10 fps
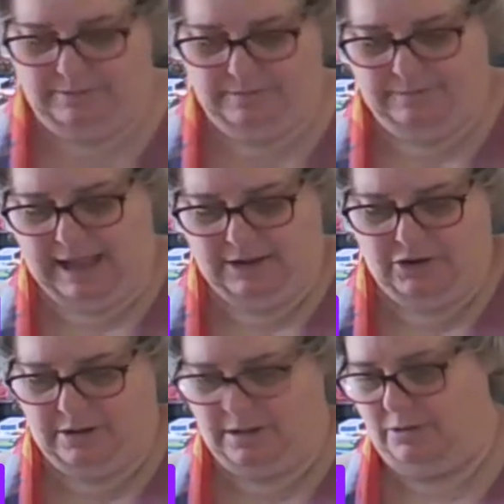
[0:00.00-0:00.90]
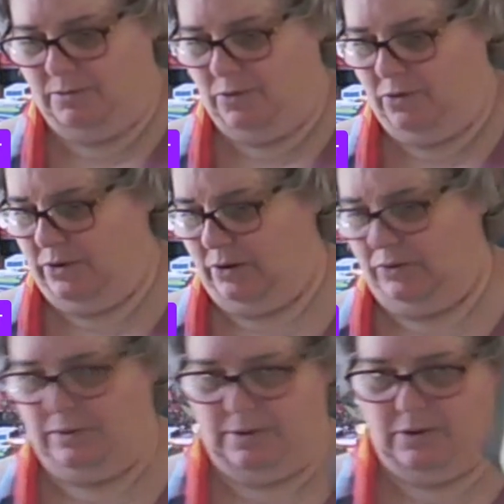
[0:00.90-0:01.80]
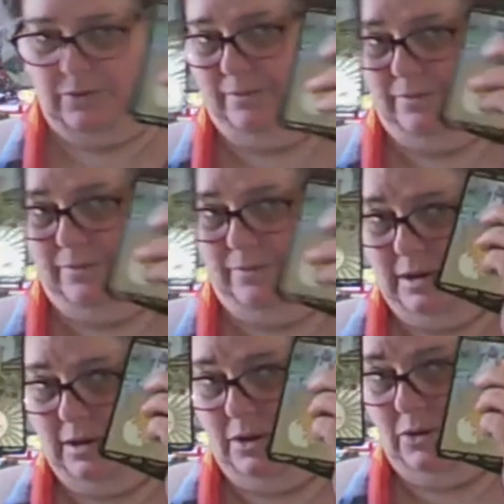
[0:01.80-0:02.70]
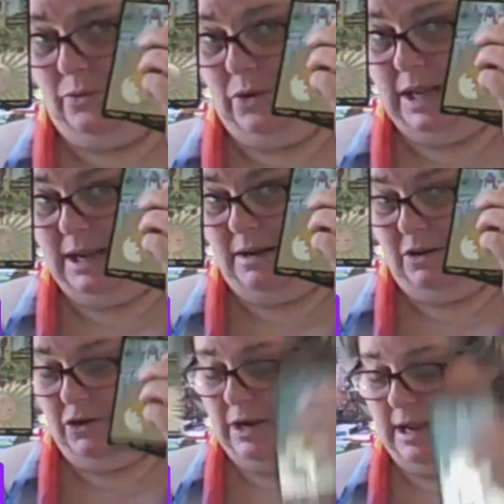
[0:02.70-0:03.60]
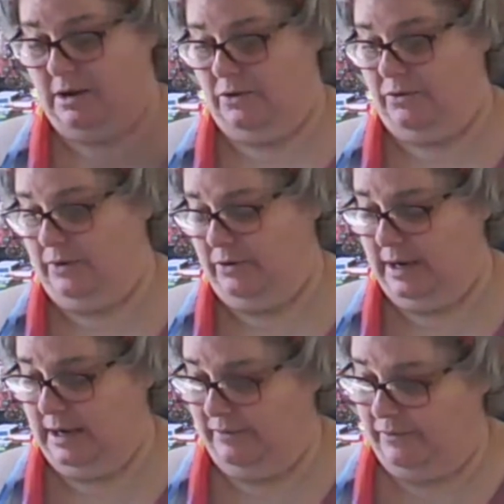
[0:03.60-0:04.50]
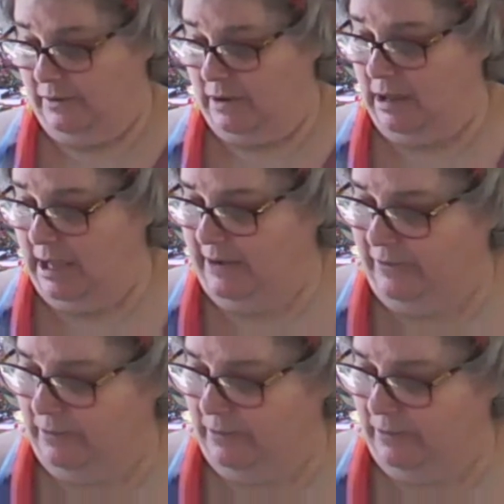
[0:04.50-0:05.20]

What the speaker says: matches the moon on the bottom, working in the shadows, retreating from, hiding from the